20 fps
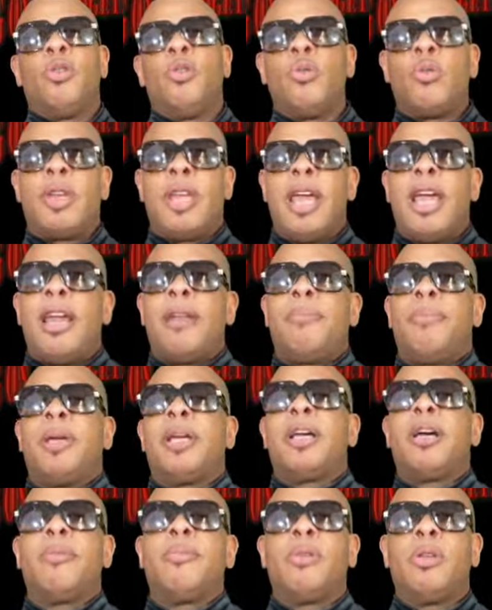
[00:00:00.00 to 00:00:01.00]
you can
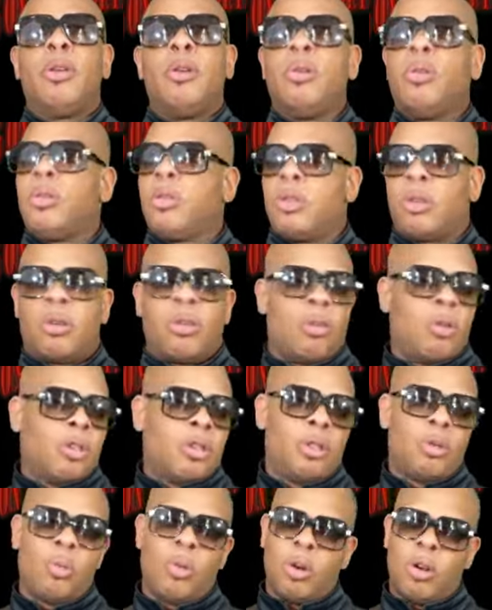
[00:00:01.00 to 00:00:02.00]
pick up used
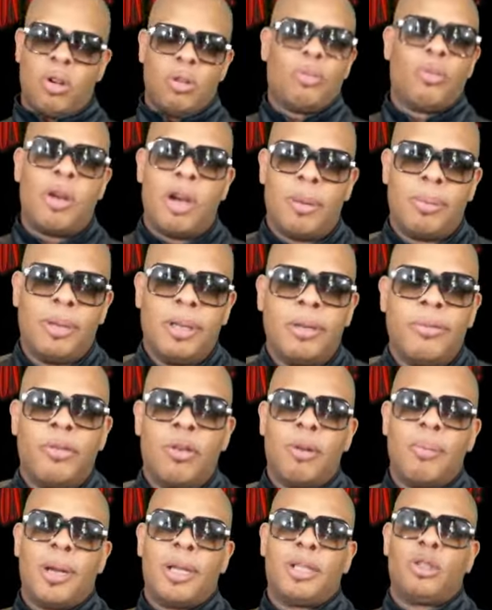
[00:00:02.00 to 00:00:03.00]
across the world probably
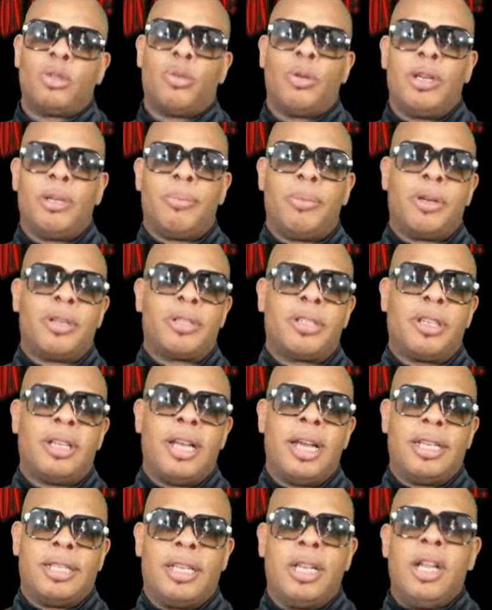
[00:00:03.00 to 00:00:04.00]
for about 20 bucks or
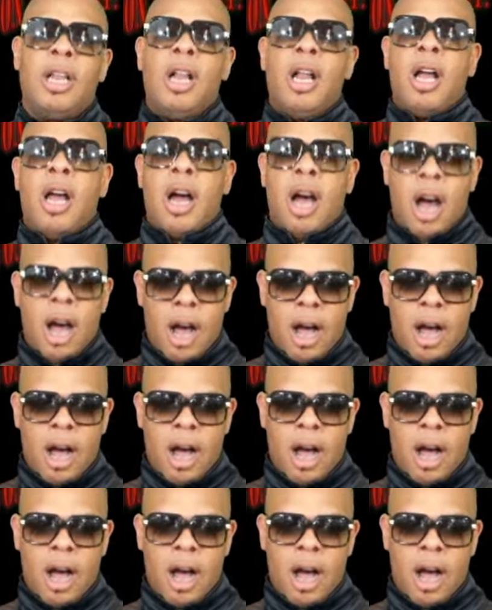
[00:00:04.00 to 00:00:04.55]
less.